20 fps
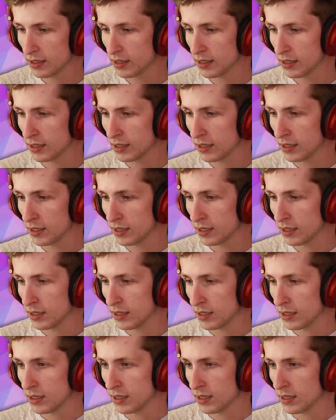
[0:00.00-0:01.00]

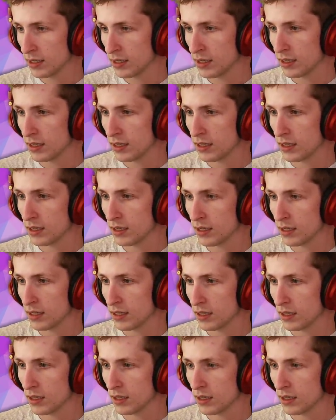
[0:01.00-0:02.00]

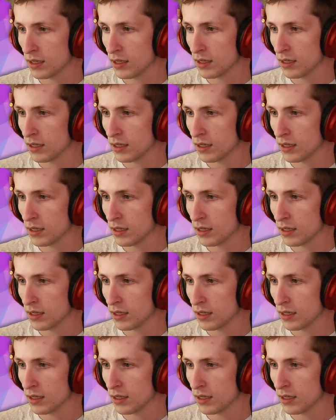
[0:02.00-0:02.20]
Nobody speaks.